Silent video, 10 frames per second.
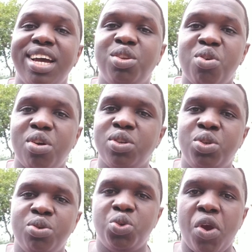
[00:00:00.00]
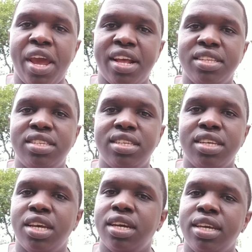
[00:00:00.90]
do not use your hands.
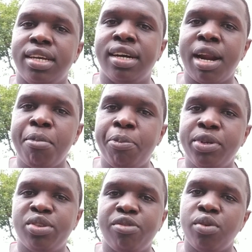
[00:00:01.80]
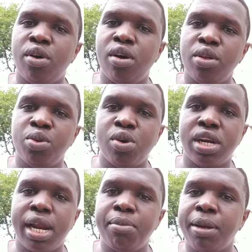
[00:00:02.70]
Grab a piece of cloth or
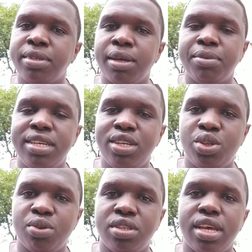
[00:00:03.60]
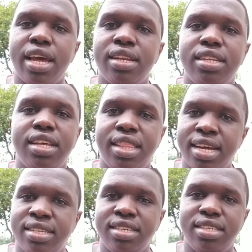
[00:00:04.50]
grab like some tissues, and
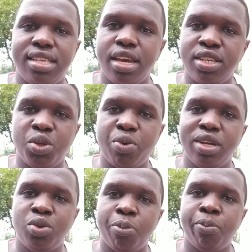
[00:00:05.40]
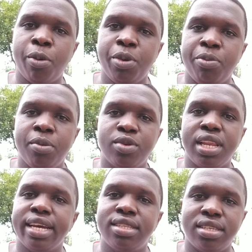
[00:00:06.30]
that is the easy way to pop your pimples,
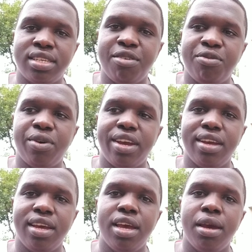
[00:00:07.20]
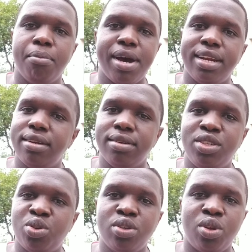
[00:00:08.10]
like the safe way. But
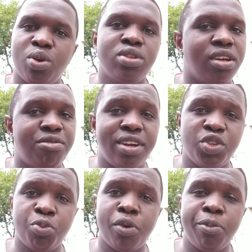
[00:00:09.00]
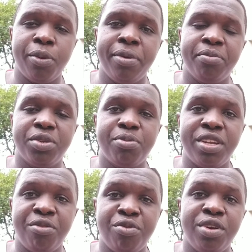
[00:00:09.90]
it's also not advised to pop your pimples,
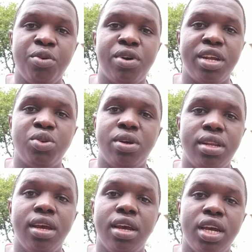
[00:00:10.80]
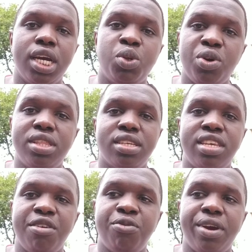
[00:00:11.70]
but if you really want to do it the
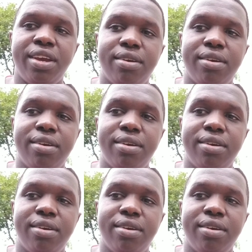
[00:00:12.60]
safe way.